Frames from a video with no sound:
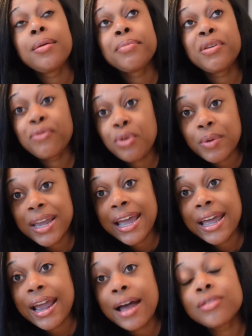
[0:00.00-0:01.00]
before we
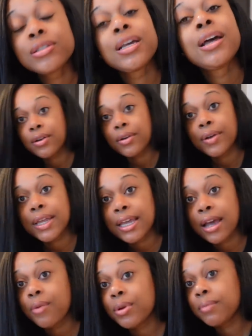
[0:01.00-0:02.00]
head out. Uh,
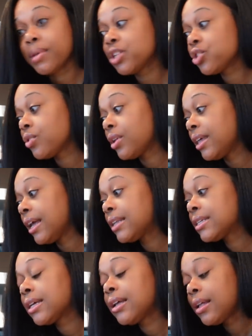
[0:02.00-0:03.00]
yeah, I wanna make sure
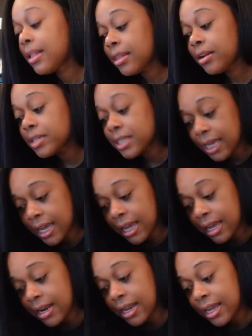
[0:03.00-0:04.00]
that their
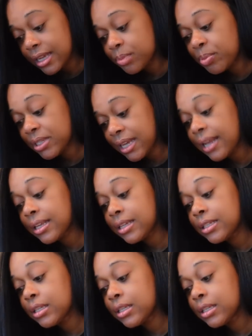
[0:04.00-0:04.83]
skin is protected.